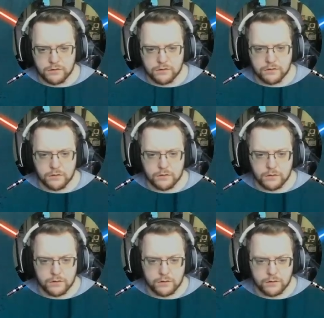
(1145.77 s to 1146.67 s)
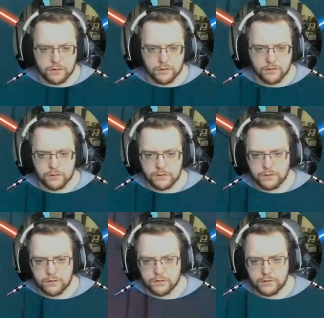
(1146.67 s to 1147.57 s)

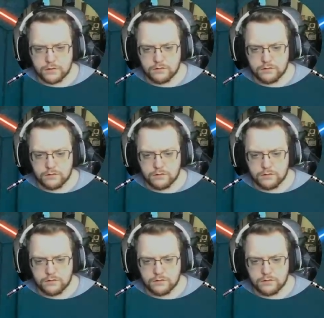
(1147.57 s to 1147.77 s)
(no one is talking)